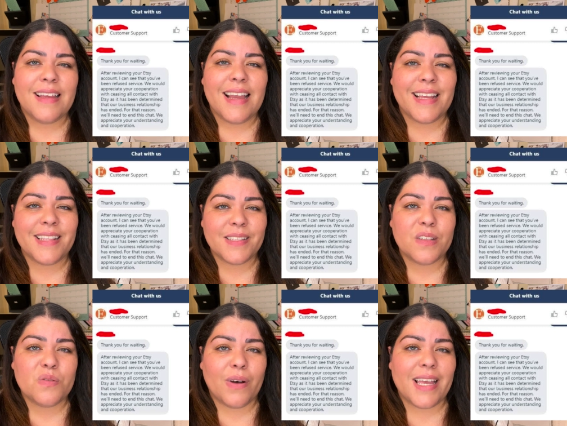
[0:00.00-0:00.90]
And this
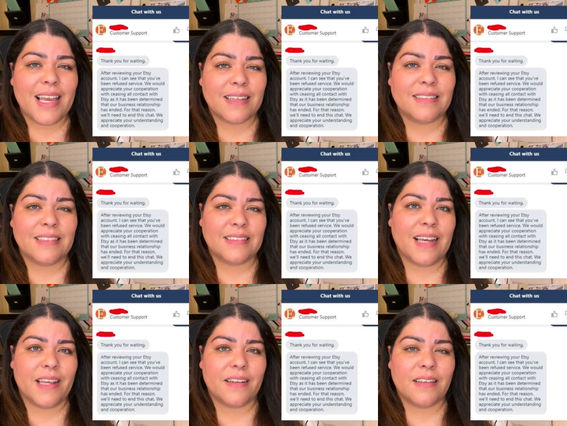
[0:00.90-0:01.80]
is what Etsy
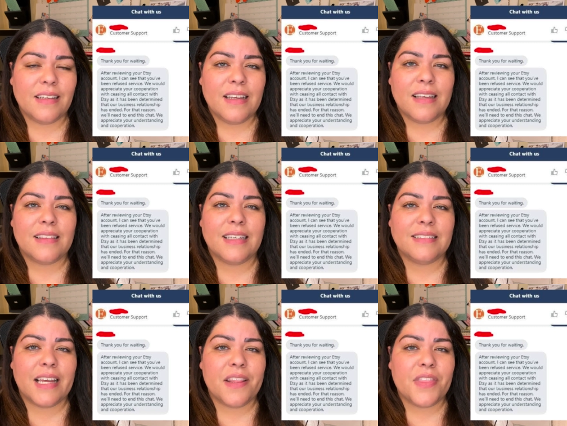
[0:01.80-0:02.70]
said. They
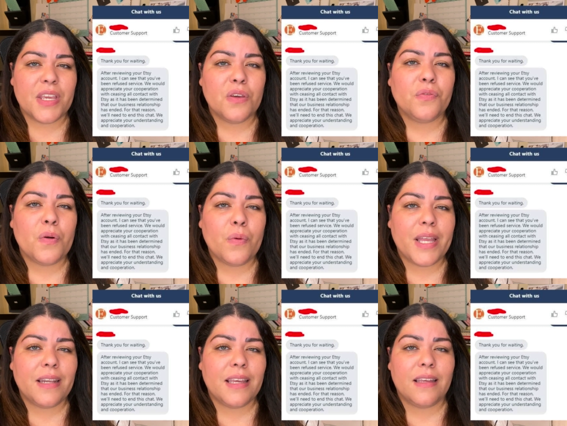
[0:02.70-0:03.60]
said, Thank you for
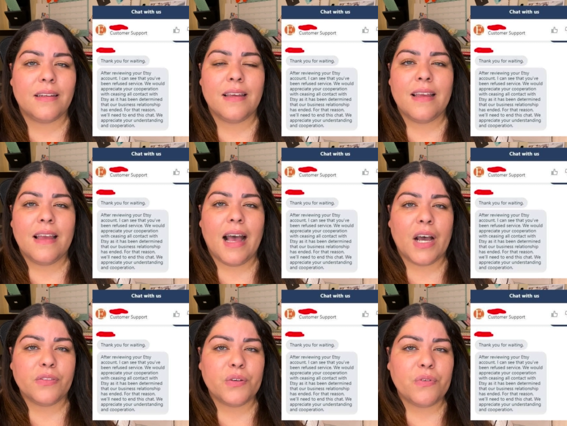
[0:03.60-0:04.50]
waiting.
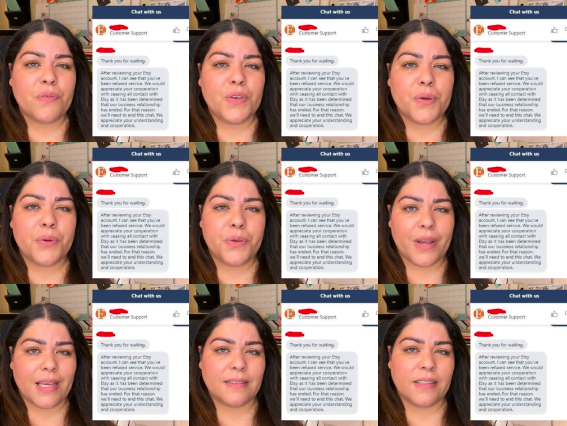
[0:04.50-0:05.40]
After reviewing your
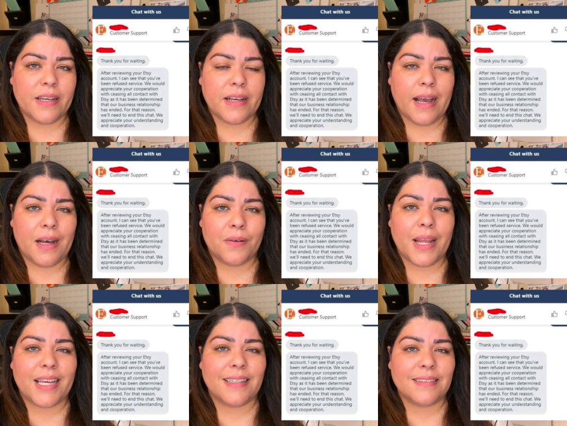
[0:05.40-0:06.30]
Etsy account,
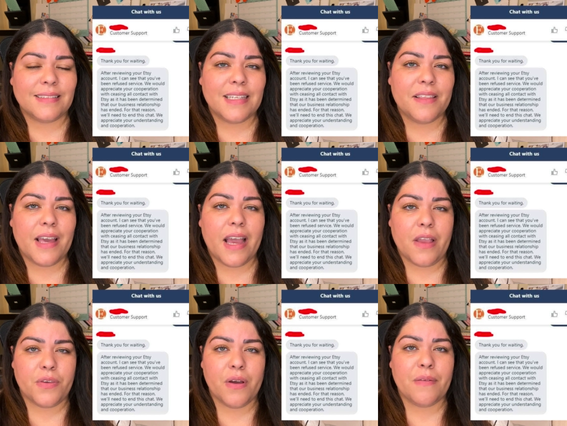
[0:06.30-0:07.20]
I can see that
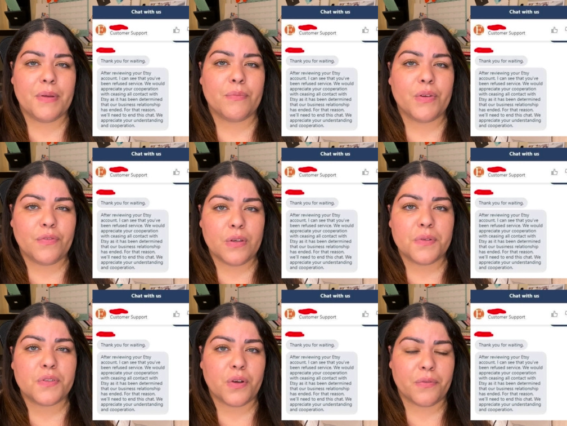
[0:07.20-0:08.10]
you have been
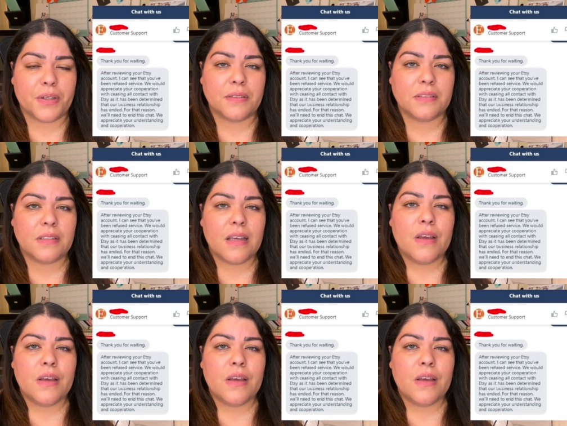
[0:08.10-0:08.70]
refused service.